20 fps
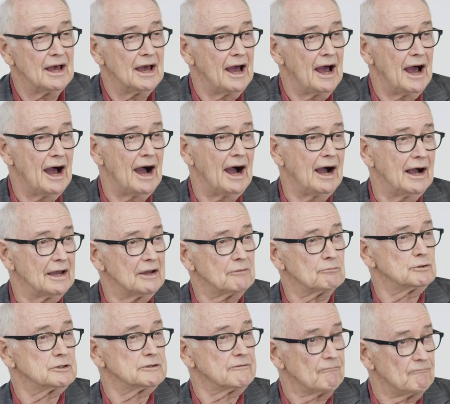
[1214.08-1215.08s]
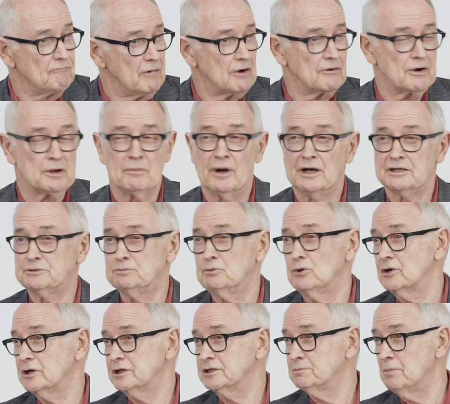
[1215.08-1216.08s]
It was very much
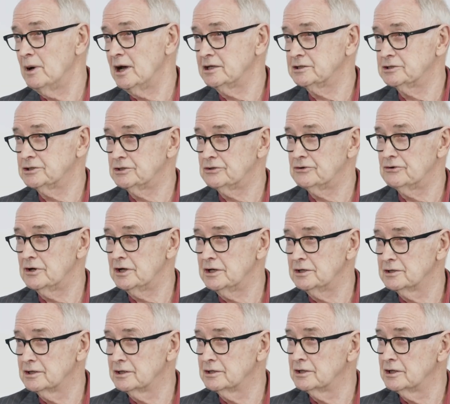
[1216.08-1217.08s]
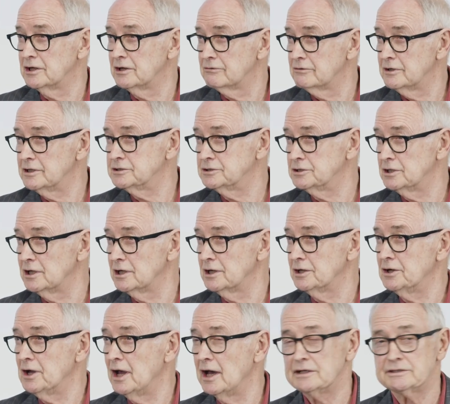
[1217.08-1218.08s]
more expansionary than the original
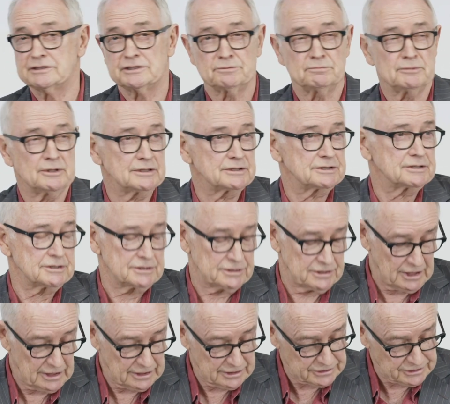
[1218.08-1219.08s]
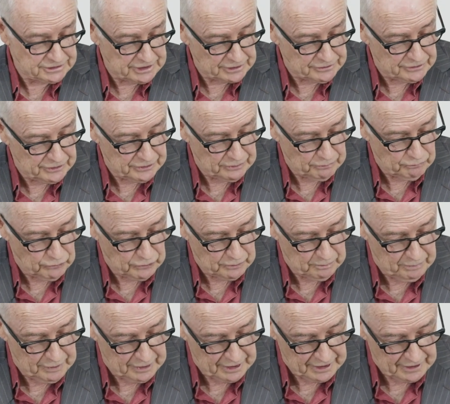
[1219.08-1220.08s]
announcements said that it
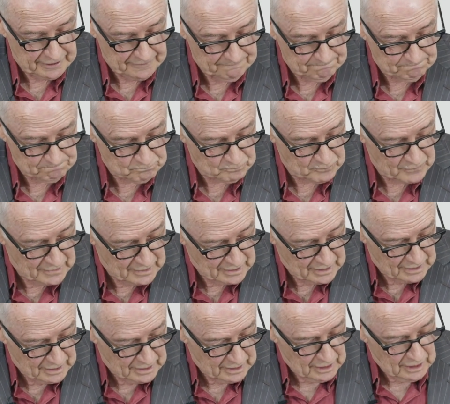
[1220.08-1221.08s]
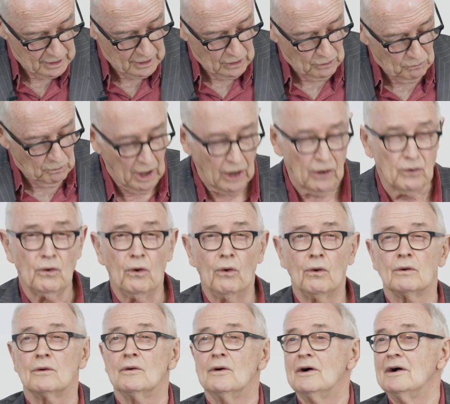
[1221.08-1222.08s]
would be.
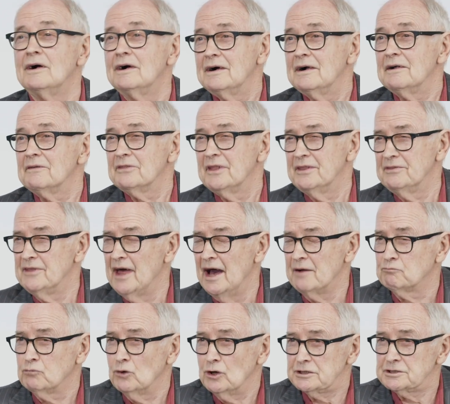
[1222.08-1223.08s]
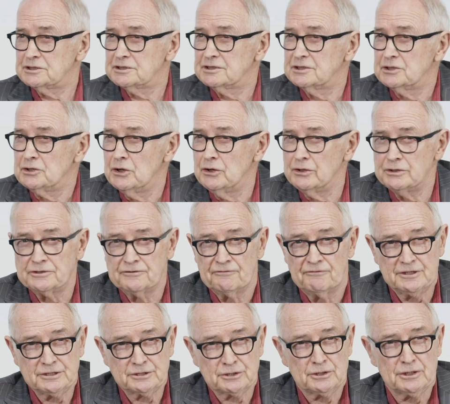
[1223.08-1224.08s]
Well, that was huge
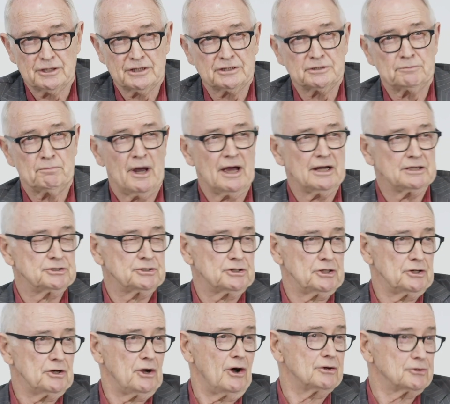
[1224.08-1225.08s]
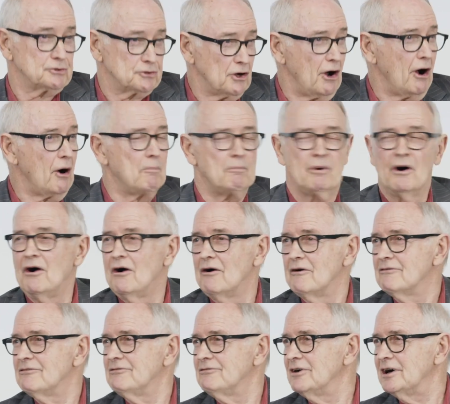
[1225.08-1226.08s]
fiscal expansion on top
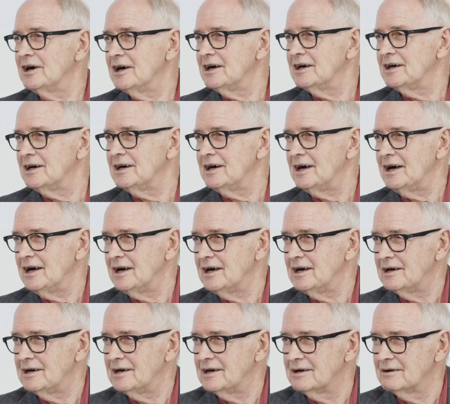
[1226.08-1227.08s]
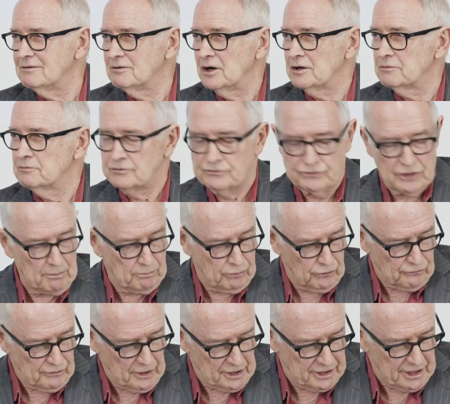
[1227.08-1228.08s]
of what Trump
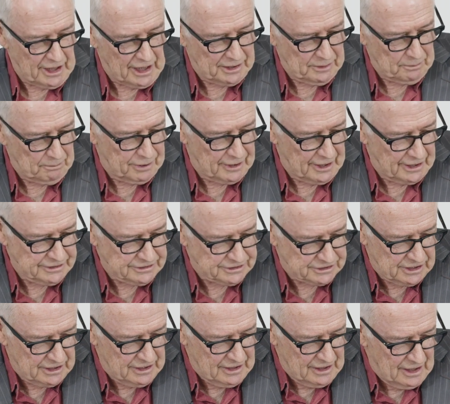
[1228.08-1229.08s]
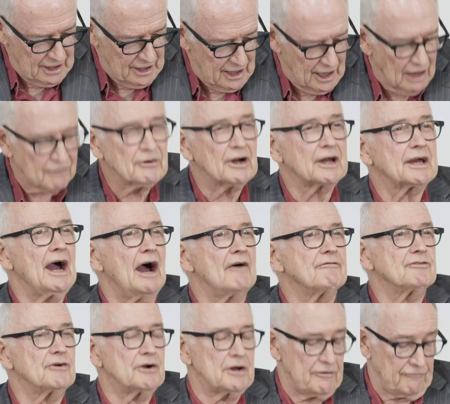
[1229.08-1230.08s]
already had in place. A
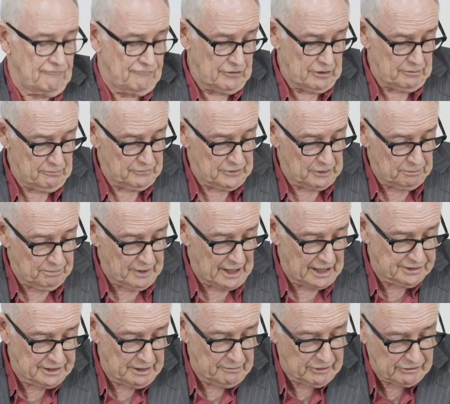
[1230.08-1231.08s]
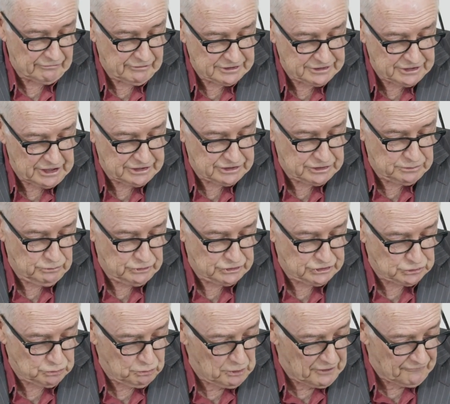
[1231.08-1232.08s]
recovery from the pandemic recession was
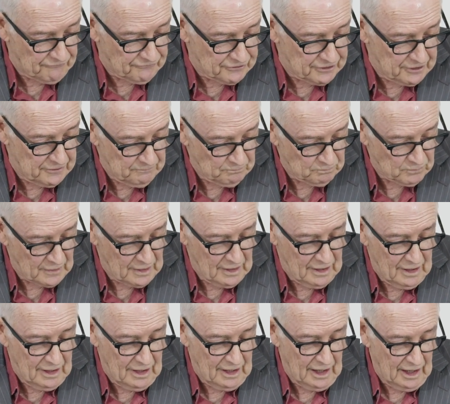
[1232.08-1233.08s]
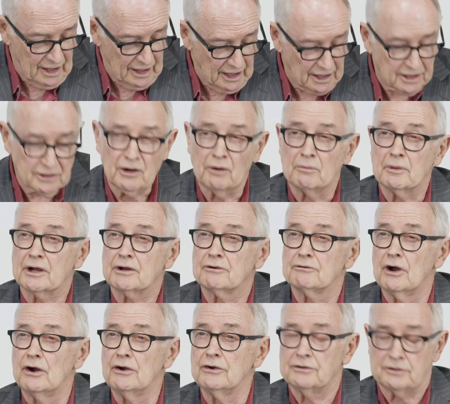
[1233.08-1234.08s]
swift. Economic
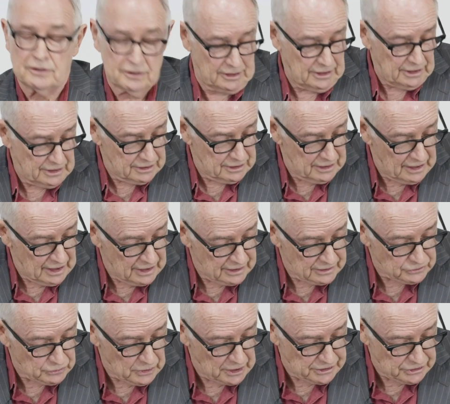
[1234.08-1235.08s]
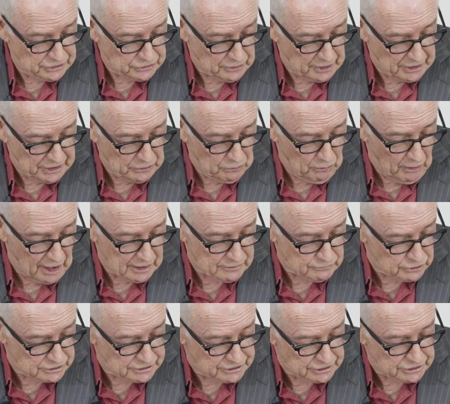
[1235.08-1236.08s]
growth in 2021
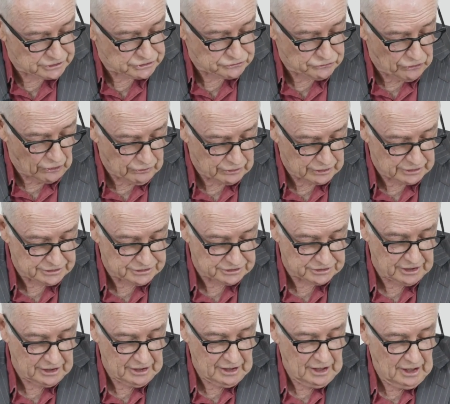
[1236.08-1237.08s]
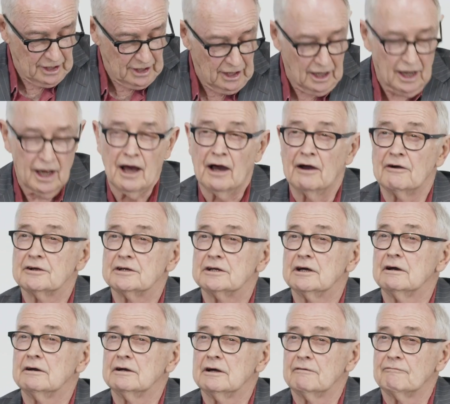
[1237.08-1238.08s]
was the strongest
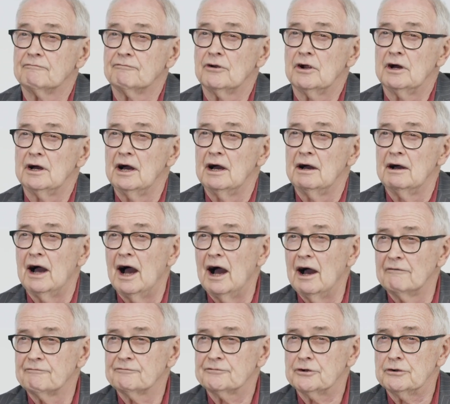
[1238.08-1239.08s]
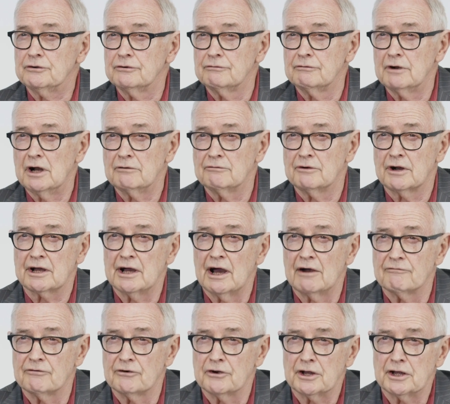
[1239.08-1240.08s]
after
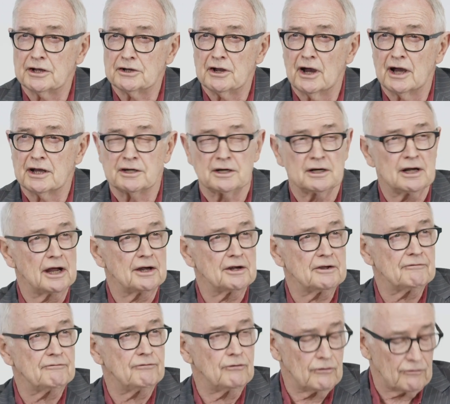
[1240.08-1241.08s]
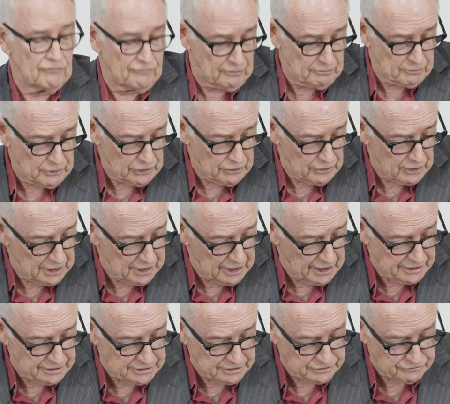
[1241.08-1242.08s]
recovery in 1984 from the early
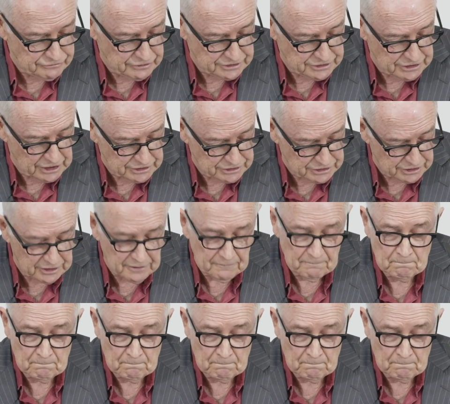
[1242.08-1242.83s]
80s recession.